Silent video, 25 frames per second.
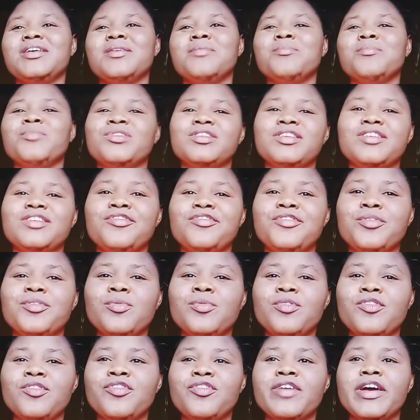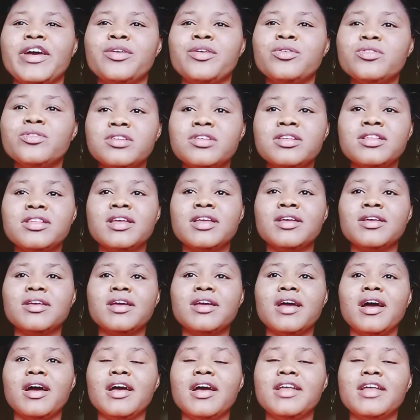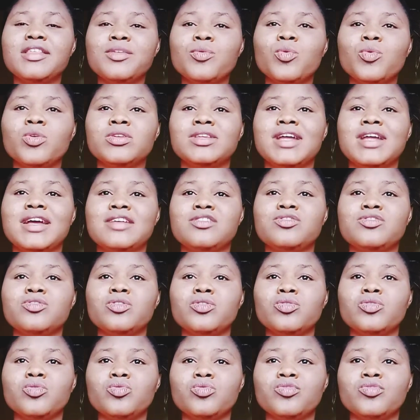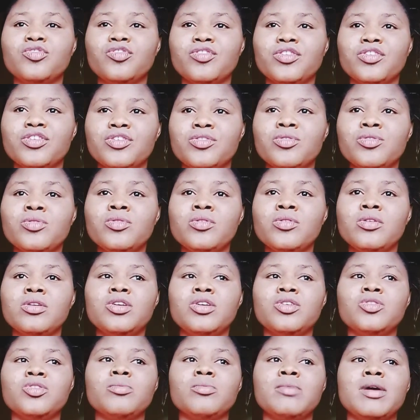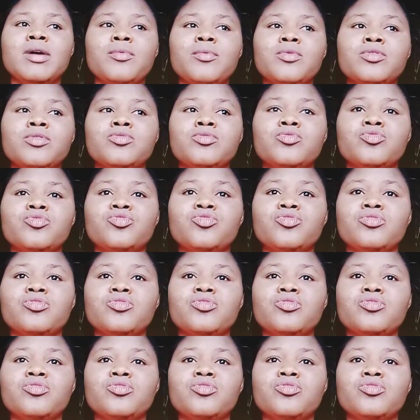But if you are using anyone that is not good for you, you might want to